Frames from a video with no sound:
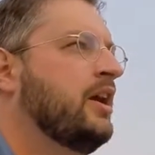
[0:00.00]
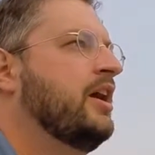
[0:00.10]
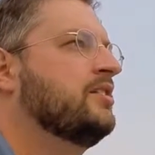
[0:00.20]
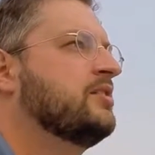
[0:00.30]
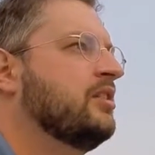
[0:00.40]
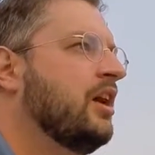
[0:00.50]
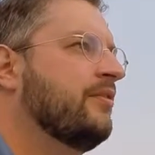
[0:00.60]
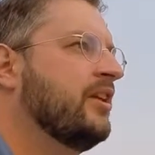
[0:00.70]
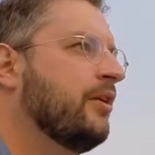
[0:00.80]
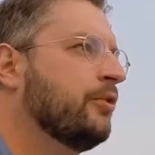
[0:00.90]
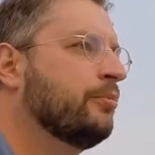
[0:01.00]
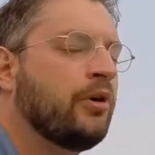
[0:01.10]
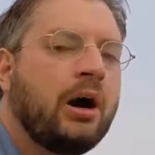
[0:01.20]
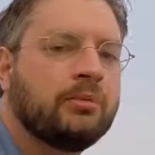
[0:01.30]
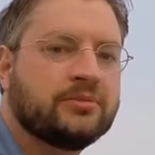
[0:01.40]
as a lot of the other
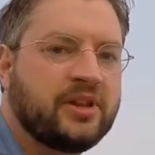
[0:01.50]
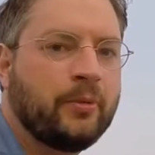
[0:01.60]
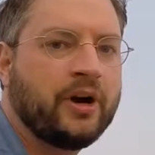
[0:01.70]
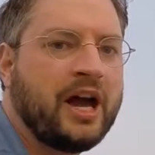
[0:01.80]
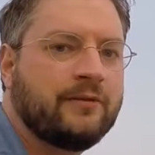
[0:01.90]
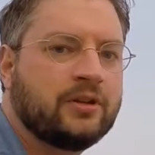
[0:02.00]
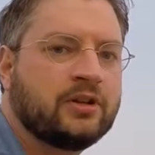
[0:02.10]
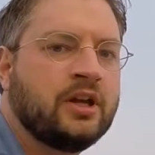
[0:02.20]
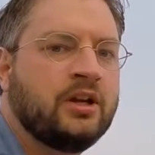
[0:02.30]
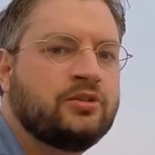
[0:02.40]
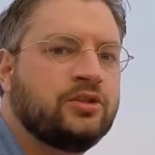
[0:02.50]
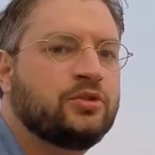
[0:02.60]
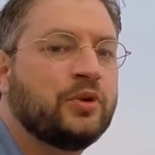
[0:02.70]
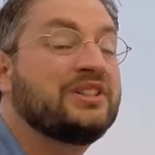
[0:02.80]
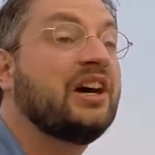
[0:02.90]
problems that we're having due
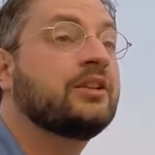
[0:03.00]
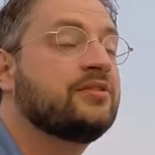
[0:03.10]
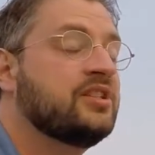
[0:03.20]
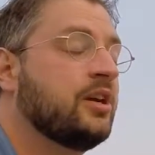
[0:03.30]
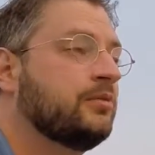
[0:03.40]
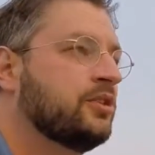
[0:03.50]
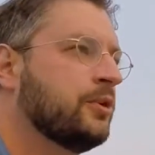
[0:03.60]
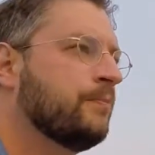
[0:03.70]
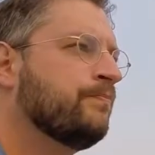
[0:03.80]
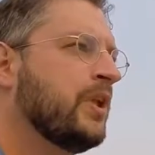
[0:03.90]
to a ton of CO2.